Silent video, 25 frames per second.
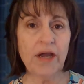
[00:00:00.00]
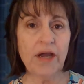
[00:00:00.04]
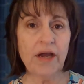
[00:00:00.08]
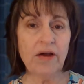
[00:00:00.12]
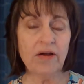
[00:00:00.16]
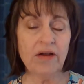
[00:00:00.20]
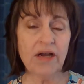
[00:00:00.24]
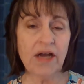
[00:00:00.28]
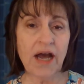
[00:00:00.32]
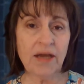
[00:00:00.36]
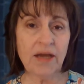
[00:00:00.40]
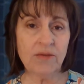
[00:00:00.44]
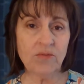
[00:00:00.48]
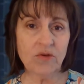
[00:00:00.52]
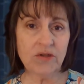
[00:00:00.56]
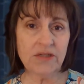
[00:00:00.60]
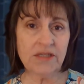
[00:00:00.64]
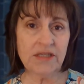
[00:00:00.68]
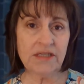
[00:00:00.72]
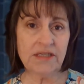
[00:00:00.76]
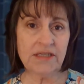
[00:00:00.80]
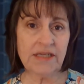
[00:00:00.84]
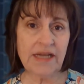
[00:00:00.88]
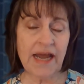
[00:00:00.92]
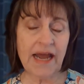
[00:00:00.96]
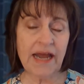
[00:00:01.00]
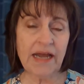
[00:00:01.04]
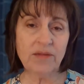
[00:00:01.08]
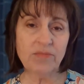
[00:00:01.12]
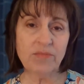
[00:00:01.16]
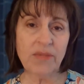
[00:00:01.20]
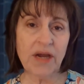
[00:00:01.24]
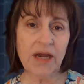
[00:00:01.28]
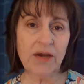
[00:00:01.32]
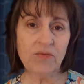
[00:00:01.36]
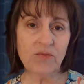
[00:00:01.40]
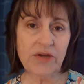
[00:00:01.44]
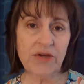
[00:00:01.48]
how God wants us to act
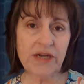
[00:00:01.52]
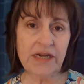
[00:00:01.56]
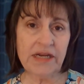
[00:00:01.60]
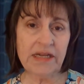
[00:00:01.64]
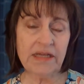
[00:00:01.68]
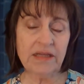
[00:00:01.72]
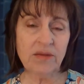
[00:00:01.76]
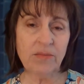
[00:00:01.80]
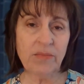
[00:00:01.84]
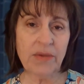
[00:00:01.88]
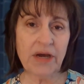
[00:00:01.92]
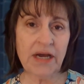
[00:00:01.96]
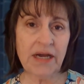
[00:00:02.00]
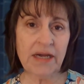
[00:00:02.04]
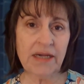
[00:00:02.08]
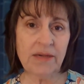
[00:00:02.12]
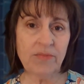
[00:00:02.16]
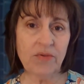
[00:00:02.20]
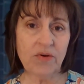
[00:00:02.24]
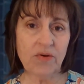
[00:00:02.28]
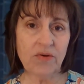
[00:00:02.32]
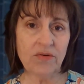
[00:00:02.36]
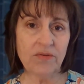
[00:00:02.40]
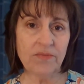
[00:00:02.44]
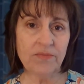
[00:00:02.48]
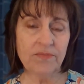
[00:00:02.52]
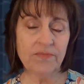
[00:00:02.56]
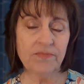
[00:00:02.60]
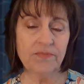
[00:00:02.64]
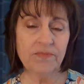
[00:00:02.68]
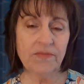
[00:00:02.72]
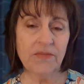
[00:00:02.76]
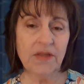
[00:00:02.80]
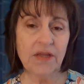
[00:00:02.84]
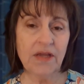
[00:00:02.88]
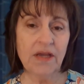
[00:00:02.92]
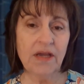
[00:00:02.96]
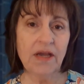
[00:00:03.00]
by reading the Bible.
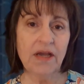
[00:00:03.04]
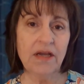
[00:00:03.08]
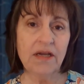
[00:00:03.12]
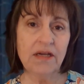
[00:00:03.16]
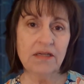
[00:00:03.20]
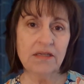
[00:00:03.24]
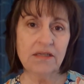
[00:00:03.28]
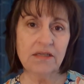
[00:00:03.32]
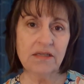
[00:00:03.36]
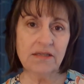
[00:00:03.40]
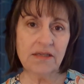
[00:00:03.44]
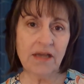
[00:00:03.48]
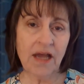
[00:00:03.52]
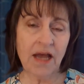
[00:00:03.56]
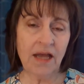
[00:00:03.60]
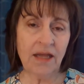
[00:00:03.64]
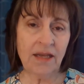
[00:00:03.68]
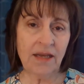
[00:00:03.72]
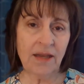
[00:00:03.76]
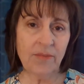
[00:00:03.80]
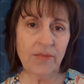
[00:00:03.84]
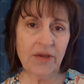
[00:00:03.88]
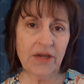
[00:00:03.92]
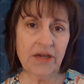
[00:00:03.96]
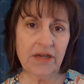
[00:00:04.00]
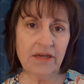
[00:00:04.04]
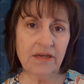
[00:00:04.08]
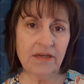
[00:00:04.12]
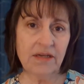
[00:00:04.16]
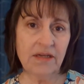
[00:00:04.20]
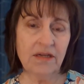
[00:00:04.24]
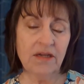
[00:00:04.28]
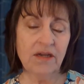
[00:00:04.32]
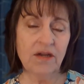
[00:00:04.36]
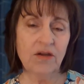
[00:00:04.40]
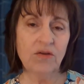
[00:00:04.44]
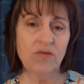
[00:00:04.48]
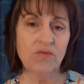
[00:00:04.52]
Solomon
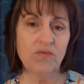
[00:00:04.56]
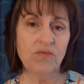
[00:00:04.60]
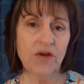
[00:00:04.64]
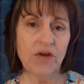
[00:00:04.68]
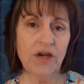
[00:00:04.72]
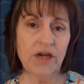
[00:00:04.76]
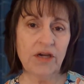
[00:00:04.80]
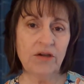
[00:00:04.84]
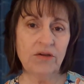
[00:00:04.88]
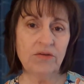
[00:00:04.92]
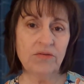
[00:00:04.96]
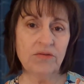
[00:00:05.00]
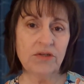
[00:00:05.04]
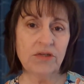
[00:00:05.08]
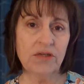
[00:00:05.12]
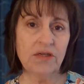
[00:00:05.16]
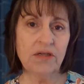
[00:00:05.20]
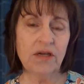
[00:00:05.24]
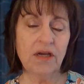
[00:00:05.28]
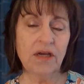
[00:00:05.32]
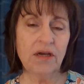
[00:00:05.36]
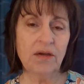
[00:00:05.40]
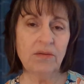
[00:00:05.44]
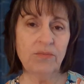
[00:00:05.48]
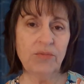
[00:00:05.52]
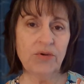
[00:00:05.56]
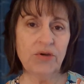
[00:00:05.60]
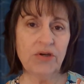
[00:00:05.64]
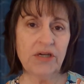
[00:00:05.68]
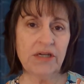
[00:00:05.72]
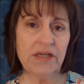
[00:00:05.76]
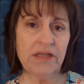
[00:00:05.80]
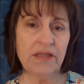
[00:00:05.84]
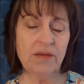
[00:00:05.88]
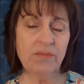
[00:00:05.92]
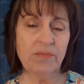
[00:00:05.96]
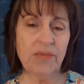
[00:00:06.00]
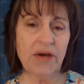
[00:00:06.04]
wrote a book
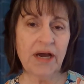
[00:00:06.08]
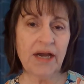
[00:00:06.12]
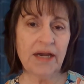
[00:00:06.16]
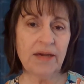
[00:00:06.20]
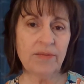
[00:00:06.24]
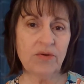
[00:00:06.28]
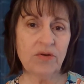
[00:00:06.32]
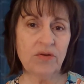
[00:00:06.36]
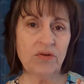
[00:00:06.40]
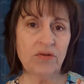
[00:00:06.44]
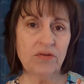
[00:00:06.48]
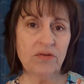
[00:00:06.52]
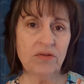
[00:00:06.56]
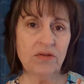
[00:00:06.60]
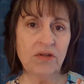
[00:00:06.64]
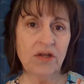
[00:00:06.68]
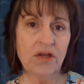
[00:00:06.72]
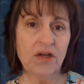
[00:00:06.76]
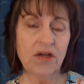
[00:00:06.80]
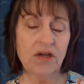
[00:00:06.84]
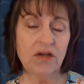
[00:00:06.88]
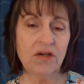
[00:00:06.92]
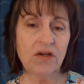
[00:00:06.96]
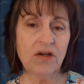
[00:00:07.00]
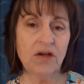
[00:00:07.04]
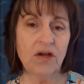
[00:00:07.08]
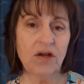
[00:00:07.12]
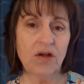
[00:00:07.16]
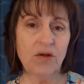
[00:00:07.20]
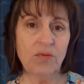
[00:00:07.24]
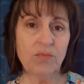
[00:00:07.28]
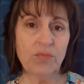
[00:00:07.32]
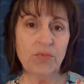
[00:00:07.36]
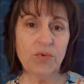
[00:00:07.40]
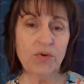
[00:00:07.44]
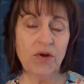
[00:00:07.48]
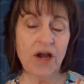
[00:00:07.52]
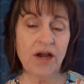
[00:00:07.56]
in the Bible
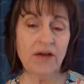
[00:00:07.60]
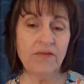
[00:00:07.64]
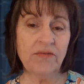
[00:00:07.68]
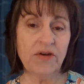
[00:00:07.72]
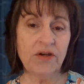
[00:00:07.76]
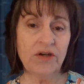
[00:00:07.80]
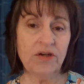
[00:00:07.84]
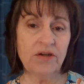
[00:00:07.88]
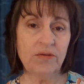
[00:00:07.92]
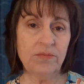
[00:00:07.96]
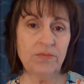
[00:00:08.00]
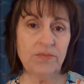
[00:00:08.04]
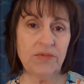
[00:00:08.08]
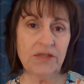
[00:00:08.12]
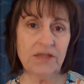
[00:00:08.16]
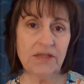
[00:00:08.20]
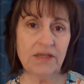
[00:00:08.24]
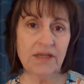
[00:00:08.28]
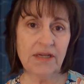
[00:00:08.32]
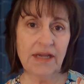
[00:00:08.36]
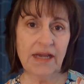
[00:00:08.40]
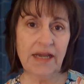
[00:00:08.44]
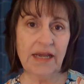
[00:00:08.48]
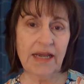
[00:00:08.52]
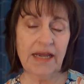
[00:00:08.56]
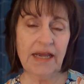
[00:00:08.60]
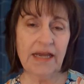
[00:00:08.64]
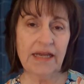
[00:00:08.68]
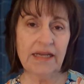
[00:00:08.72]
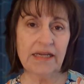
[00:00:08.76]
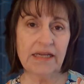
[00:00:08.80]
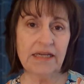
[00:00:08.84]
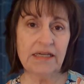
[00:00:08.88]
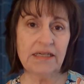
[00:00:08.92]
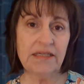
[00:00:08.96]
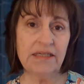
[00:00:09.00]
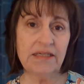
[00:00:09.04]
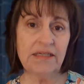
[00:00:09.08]
called Proverbs and
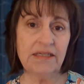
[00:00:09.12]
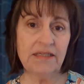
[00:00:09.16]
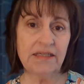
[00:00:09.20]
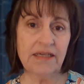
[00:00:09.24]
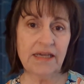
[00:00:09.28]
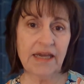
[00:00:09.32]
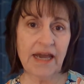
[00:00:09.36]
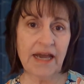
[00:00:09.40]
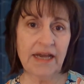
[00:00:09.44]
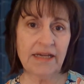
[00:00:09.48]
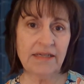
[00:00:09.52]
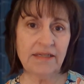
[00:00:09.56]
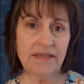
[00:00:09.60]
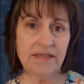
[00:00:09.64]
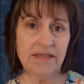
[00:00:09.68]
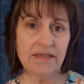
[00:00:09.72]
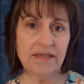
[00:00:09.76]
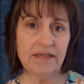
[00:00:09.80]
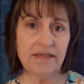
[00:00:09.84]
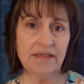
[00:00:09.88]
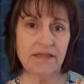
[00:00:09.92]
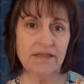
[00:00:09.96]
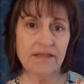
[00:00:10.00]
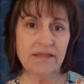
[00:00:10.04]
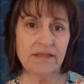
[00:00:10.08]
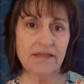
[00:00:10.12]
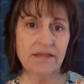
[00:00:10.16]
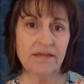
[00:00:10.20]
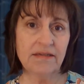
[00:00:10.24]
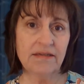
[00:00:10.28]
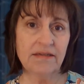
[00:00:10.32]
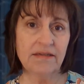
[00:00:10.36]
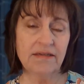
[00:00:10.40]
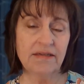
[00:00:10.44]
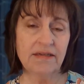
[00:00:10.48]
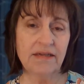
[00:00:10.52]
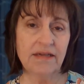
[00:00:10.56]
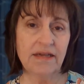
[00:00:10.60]
Ecclesiastes.